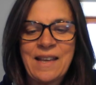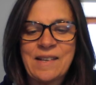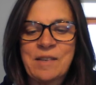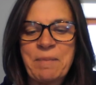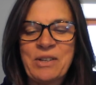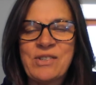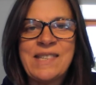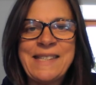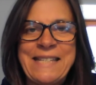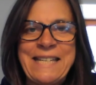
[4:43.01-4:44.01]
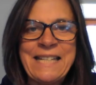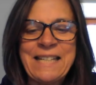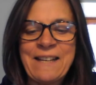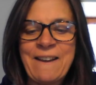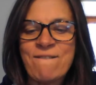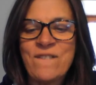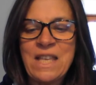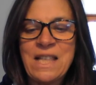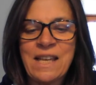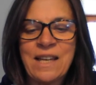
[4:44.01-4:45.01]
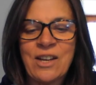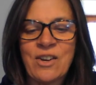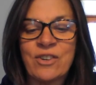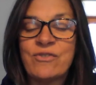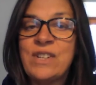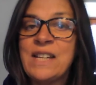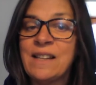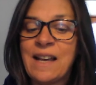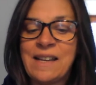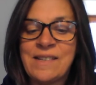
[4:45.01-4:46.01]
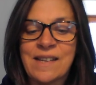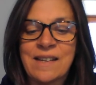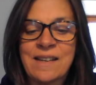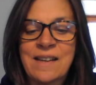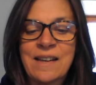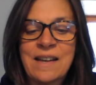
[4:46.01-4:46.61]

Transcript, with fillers: It's about seeing, feeling, or realizing